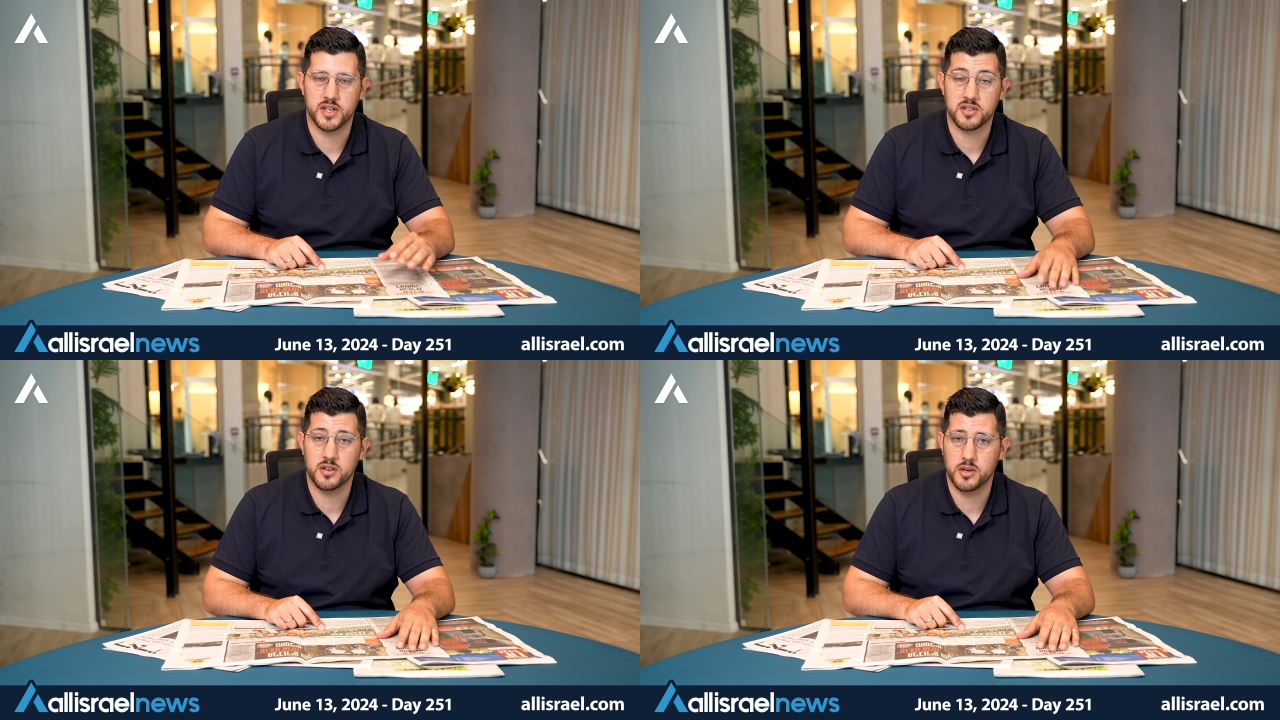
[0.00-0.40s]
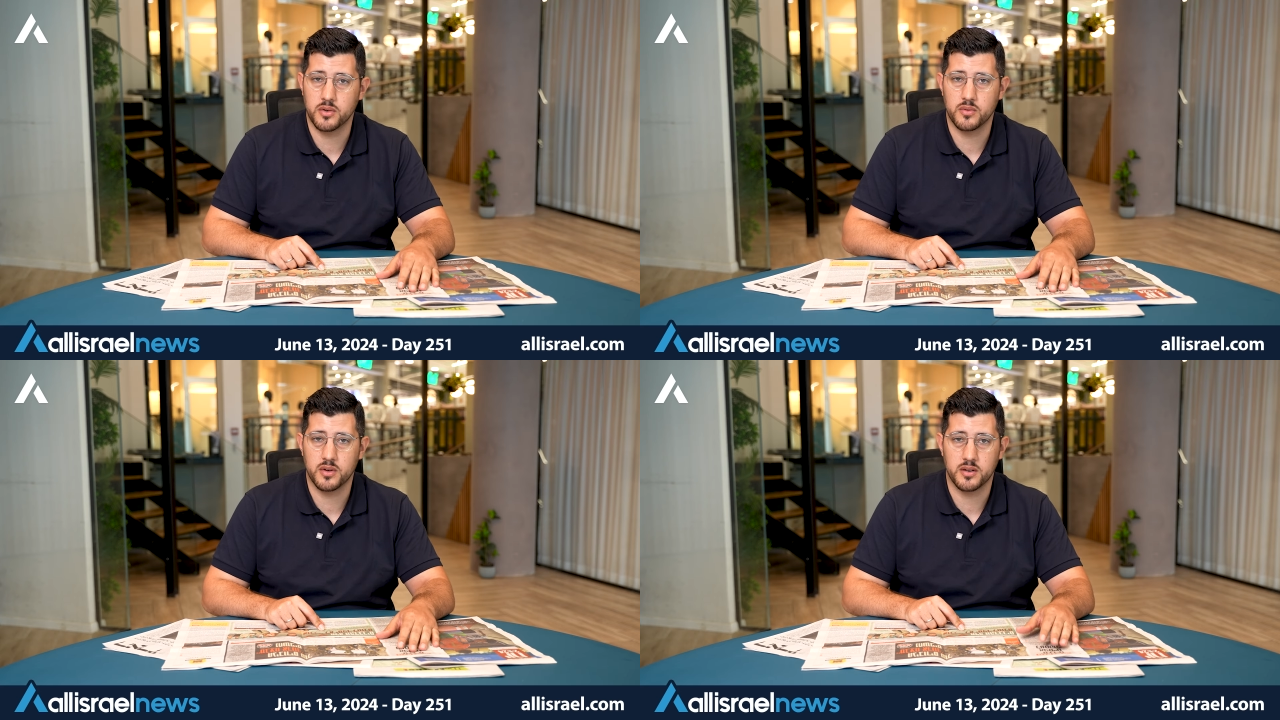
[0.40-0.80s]
rescue
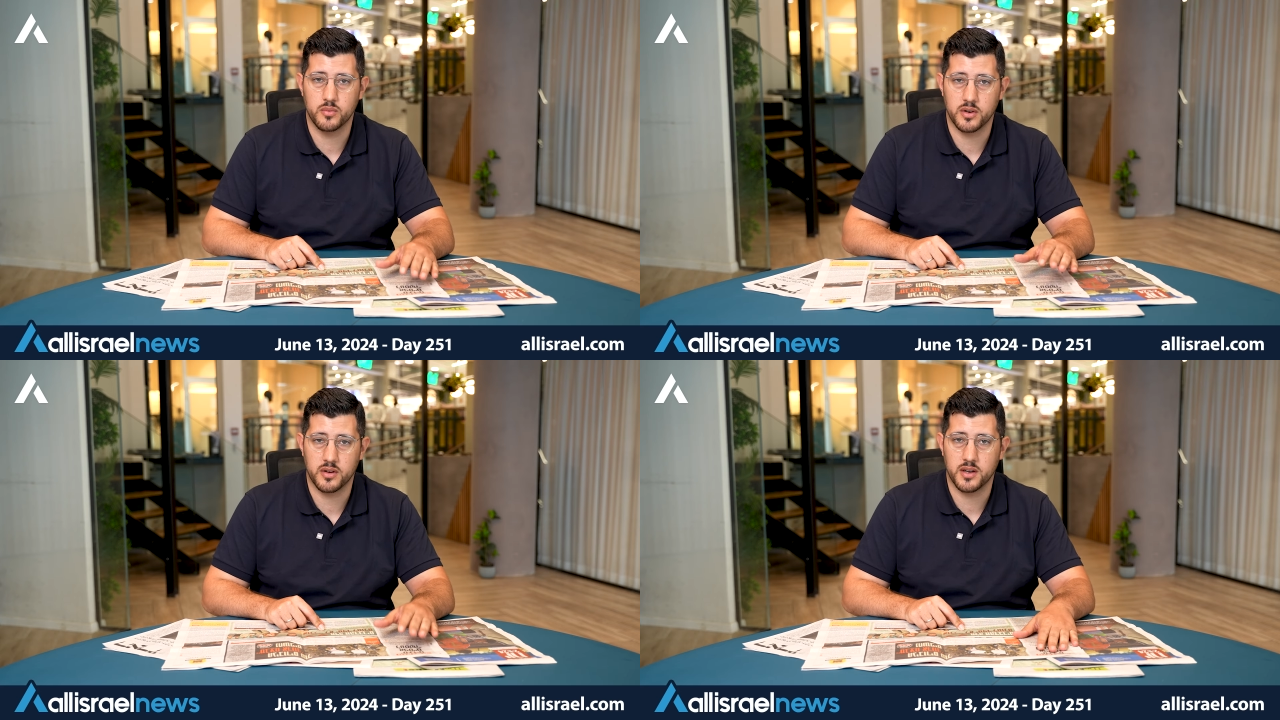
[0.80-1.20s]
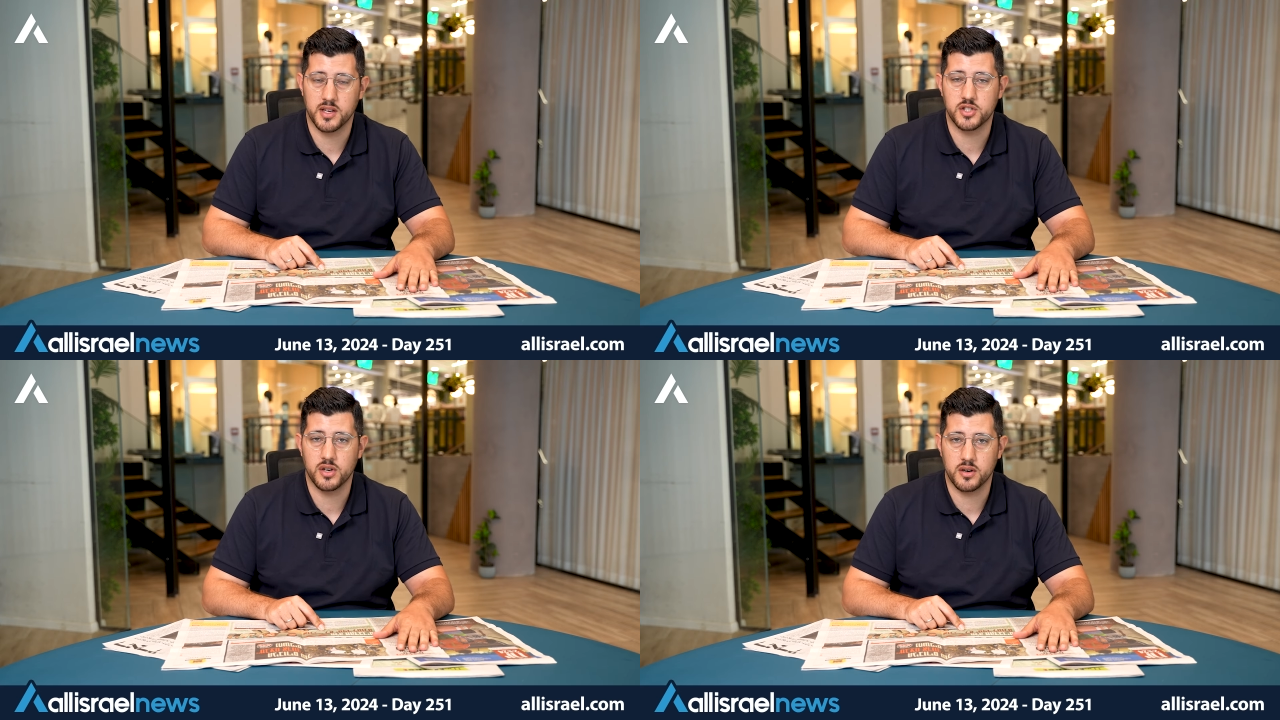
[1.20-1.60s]
you and we're going to
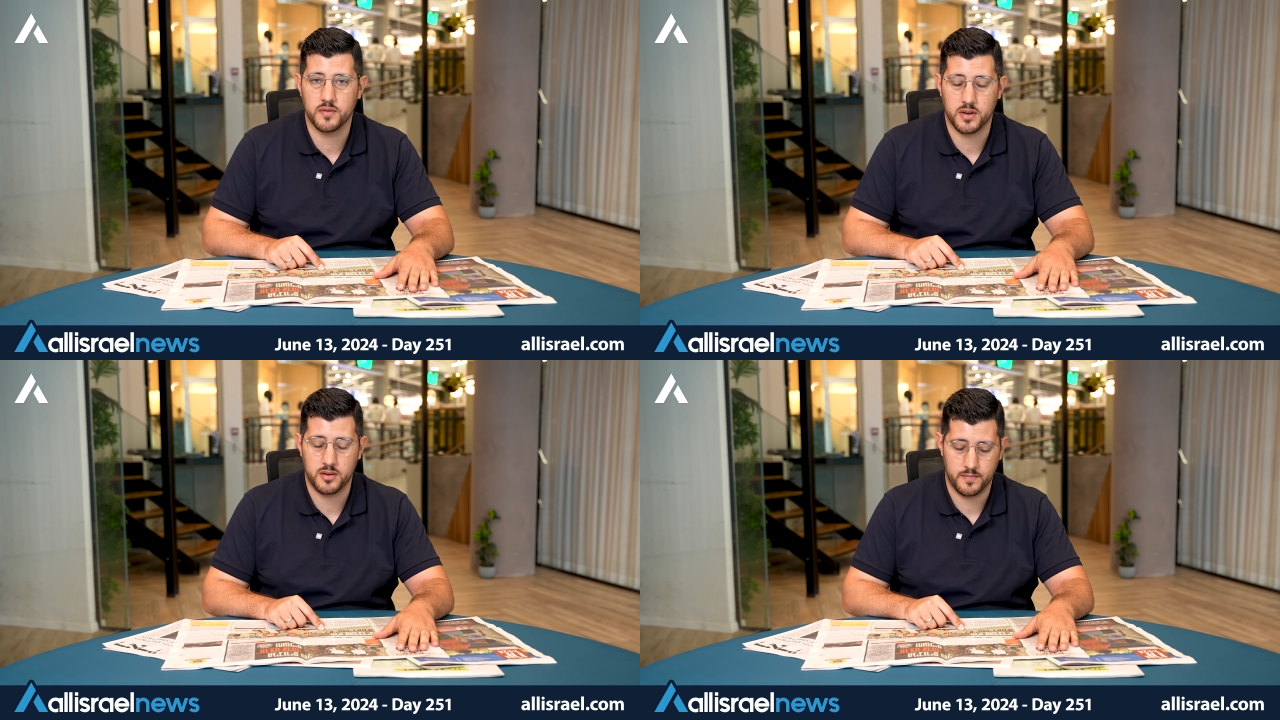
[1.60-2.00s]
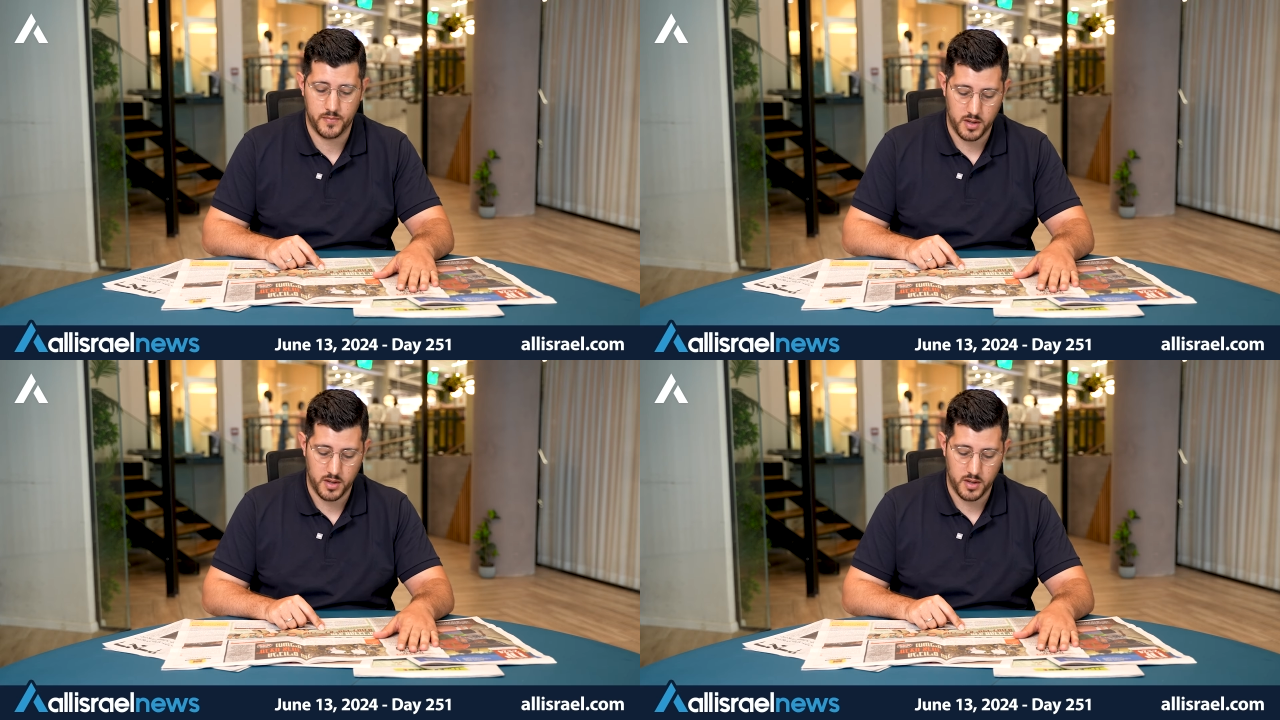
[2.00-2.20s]
get you out of here.